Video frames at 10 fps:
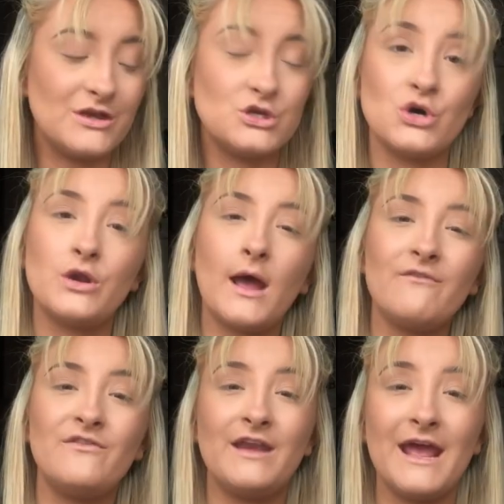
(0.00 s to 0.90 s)
I don't
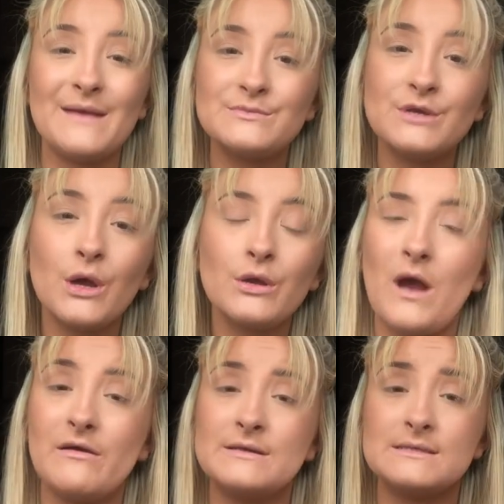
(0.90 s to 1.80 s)
have names on,
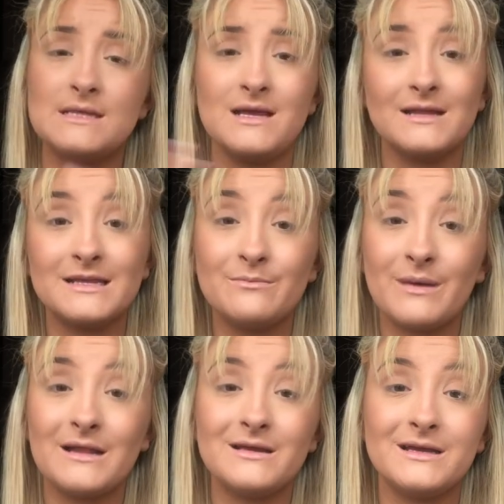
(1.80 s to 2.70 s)
whereas the Aladdin
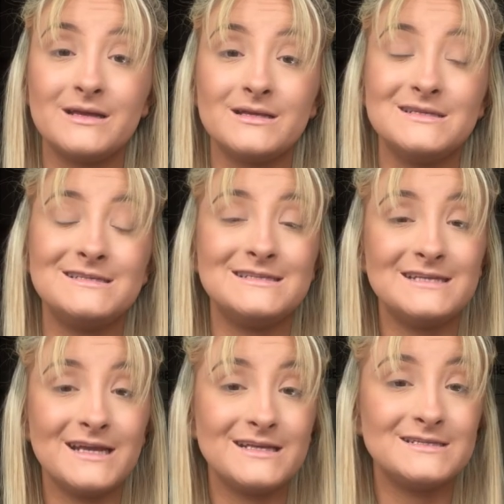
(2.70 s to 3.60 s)
palette
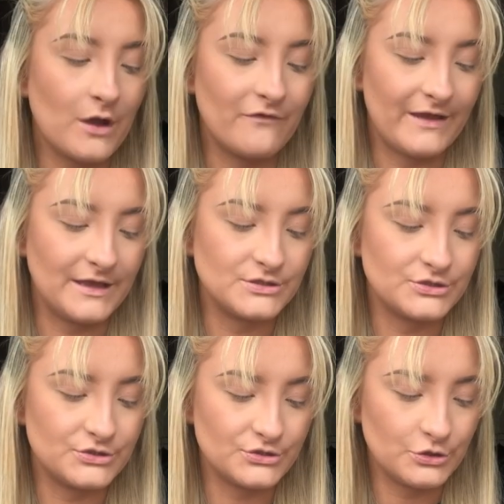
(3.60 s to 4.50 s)
did. However, it's
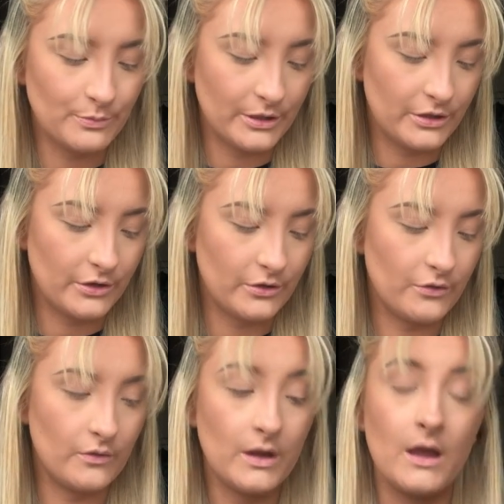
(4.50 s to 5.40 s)
super
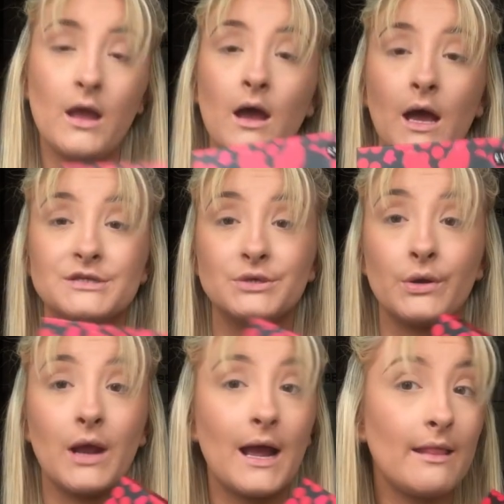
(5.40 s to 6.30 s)
cute eyeshadow
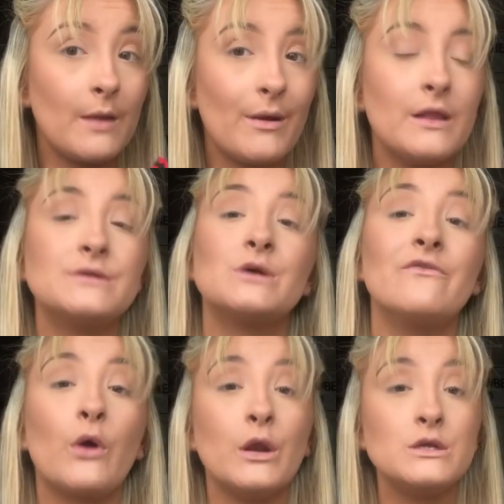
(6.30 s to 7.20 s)
and highlight palette. So
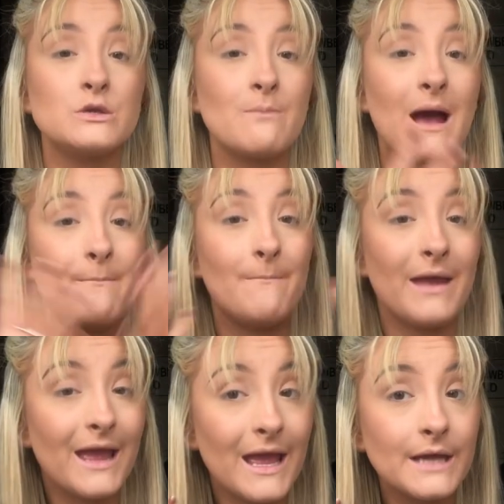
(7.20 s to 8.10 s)
I've already done my
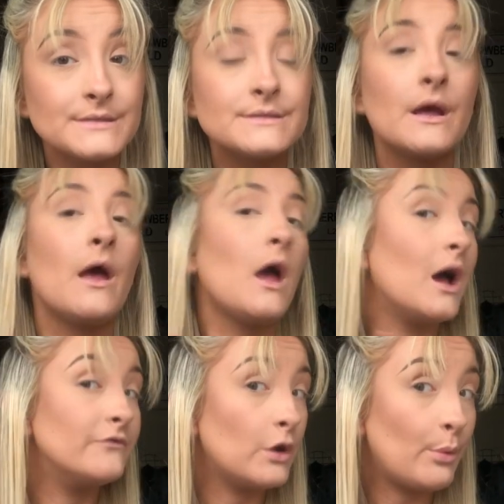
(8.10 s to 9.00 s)
base.
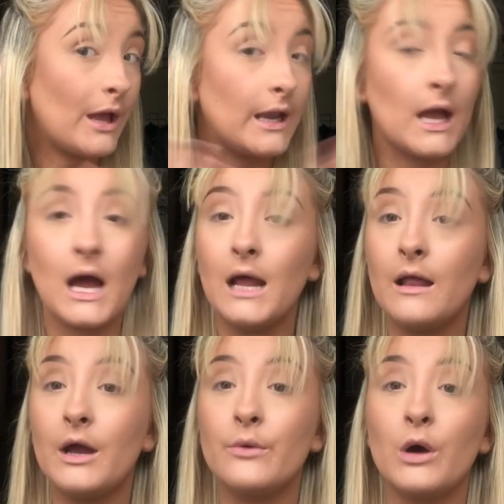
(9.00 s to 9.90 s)
I've not put any
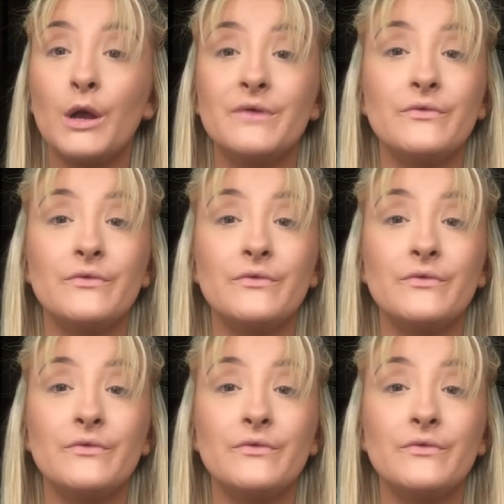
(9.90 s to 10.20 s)
highlighter on.